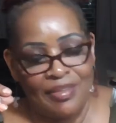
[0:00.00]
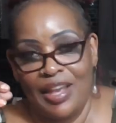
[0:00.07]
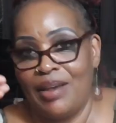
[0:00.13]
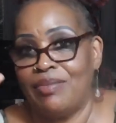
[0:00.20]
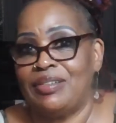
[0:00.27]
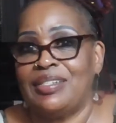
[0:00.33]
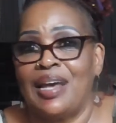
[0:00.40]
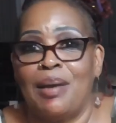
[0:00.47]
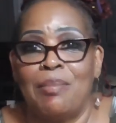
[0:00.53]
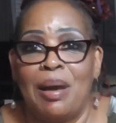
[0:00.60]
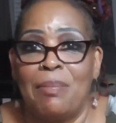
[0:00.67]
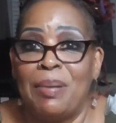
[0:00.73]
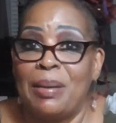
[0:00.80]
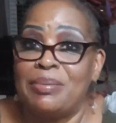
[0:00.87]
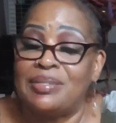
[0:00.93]
Every time
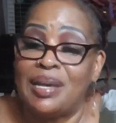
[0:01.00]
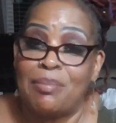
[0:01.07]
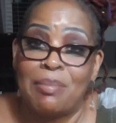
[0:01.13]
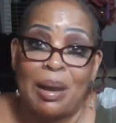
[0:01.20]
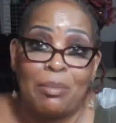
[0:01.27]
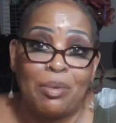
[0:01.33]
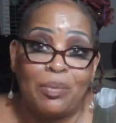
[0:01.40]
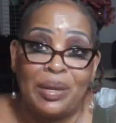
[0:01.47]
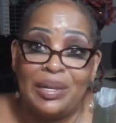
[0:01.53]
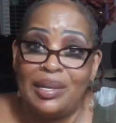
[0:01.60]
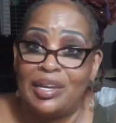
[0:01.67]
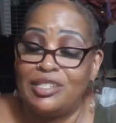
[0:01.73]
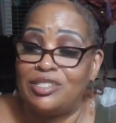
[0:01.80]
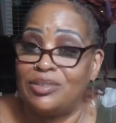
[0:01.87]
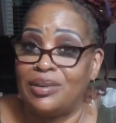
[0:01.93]
my baby say, Mama, we
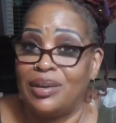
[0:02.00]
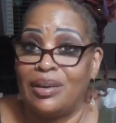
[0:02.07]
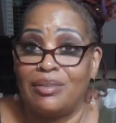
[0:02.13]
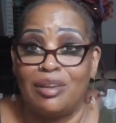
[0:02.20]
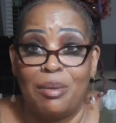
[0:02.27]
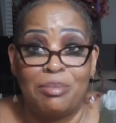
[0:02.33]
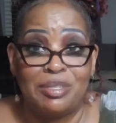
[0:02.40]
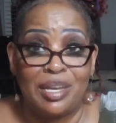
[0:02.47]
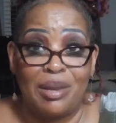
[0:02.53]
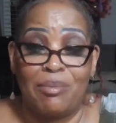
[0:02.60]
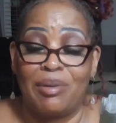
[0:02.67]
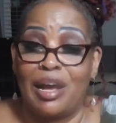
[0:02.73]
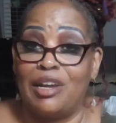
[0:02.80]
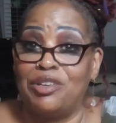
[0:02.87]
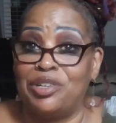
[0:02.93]
need you here, let me tell you
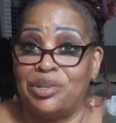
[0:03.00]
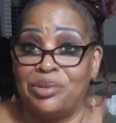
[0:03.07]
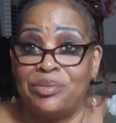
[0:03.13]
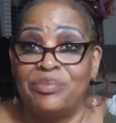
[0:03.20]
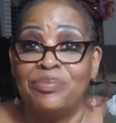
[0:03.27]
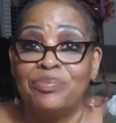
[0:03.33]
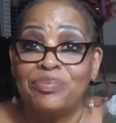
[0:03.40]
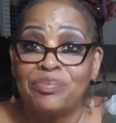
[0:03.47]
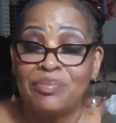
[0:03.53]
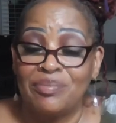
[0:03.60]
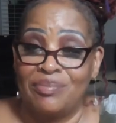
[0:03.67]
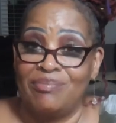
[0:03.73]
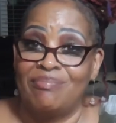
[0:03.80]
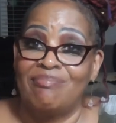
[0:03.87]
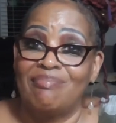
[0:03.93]
what I do.
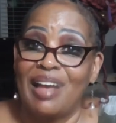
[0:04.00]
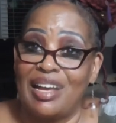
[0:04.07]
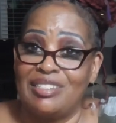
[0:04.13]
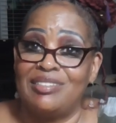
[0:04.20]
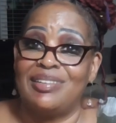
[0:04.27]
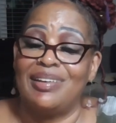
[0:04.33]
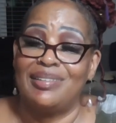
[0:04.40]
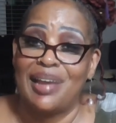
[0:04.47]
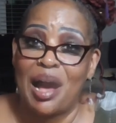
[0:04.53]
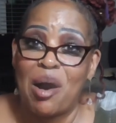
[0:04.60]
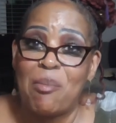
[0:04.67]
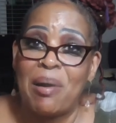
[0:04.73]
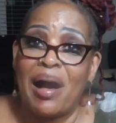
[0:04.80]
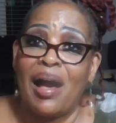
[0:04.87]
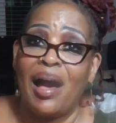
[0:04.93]
I shut
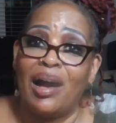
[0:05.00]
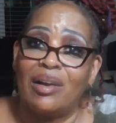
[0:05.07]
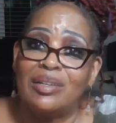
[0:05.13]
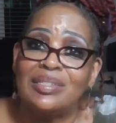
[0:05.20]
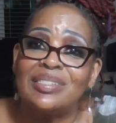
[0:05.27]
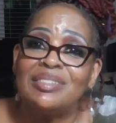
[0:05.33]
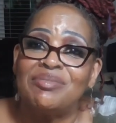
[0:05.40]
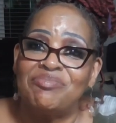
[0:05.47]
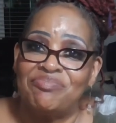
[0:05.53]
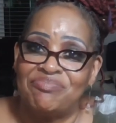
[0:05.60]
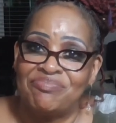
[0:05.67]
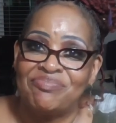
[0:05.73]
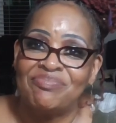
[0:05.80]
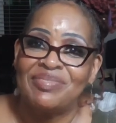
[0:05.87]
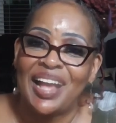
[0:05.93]
down my house.
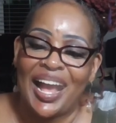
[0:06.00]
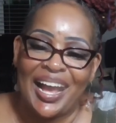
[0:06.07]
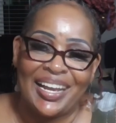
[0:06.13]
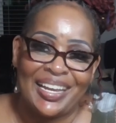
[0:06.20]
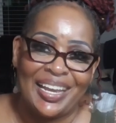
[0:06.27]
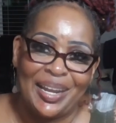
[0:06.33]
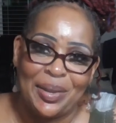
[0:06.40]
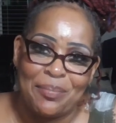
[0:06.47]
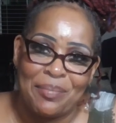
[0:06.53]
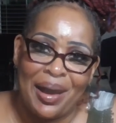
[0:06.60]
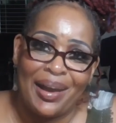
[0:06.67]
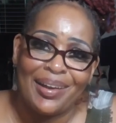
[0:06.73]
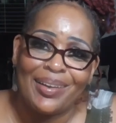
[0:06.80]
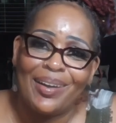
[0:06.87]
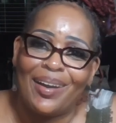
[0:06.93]
I get in
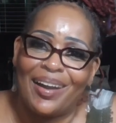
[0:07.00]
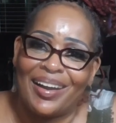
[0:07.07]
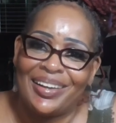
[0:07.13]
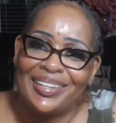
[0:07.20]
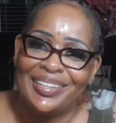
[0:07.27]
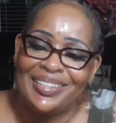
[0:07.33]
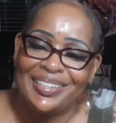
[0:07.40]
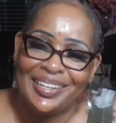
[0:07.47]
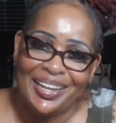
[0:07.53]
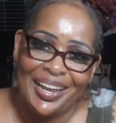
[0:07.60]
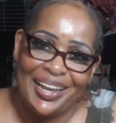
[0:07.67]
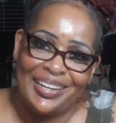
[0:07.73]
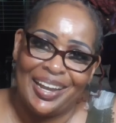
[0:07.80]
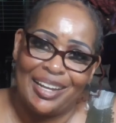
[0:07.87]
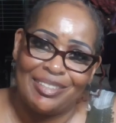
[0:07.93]
my car
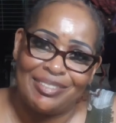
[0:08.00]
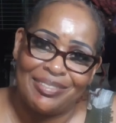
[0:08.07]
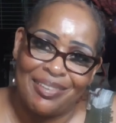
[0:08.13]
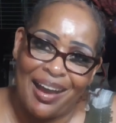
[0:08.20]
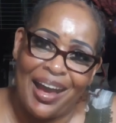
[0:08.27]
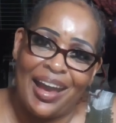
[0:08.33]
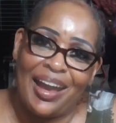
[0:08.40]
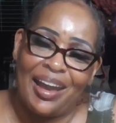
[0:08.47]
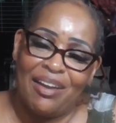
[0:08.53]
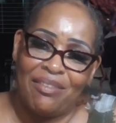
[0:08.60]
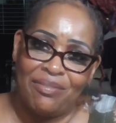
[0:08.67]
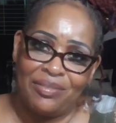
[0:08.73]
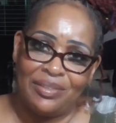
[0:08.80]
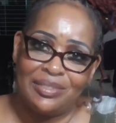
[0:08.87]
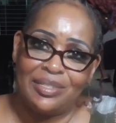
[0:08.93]
and I drive
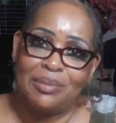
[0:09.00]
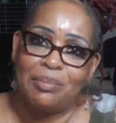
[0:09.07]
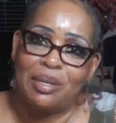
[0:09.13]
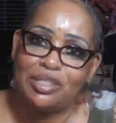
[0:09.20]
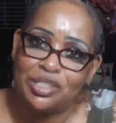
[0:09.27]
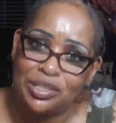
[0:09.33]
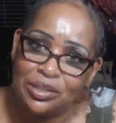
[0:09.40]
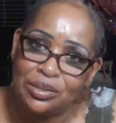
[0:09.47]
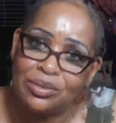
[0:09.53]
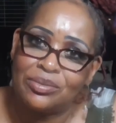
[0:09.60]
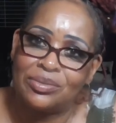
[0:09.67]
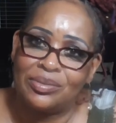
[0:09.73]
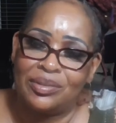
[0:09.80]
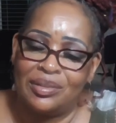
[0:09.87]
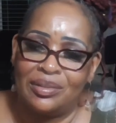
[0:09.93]
to my
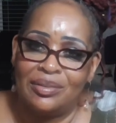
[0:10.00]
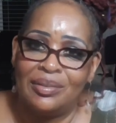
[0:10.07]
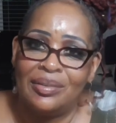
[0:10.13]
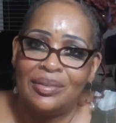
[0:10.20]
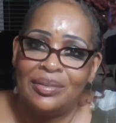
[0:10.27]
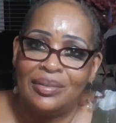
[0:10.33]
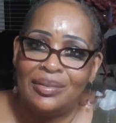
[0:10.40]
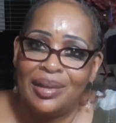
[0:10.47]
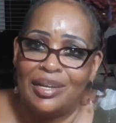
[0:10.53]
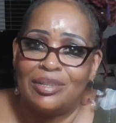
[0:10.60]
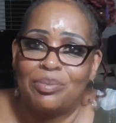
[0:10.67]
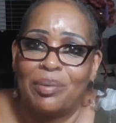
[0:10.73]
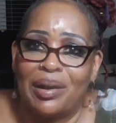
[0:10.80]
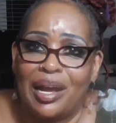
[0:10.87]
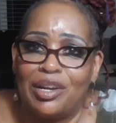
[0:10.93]
children.
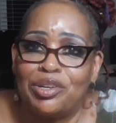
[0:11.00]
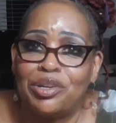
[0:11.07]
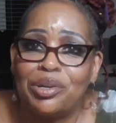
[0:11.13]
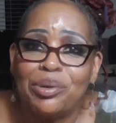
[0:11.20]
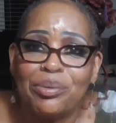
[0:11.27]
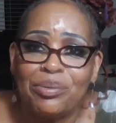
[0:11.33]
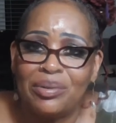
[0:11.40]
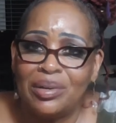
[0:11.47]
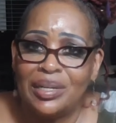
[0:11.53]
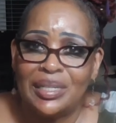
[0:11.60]
That's what I do.